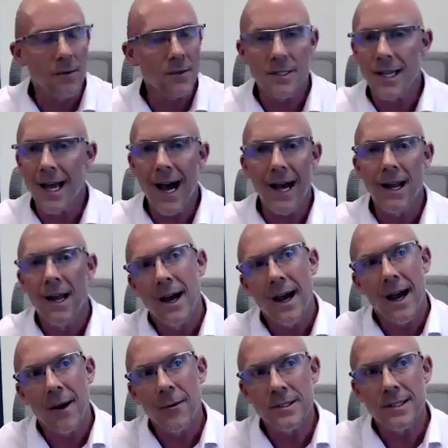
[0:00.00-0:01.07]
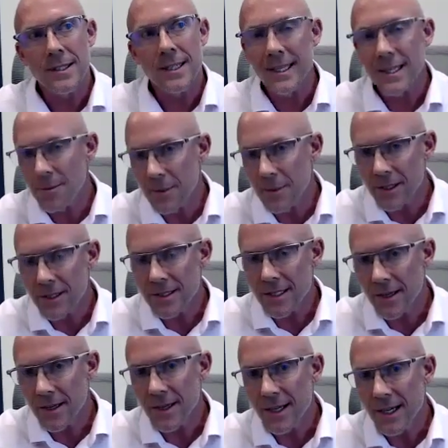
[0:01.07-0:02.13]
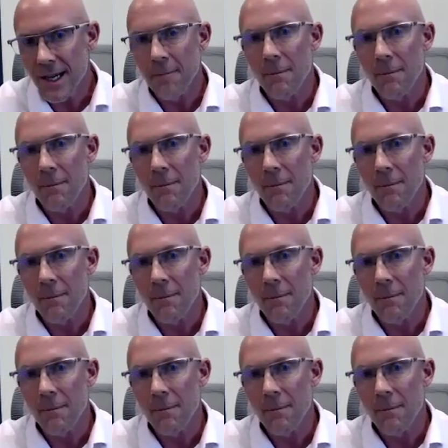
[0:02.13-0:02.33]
I wasn't in the military.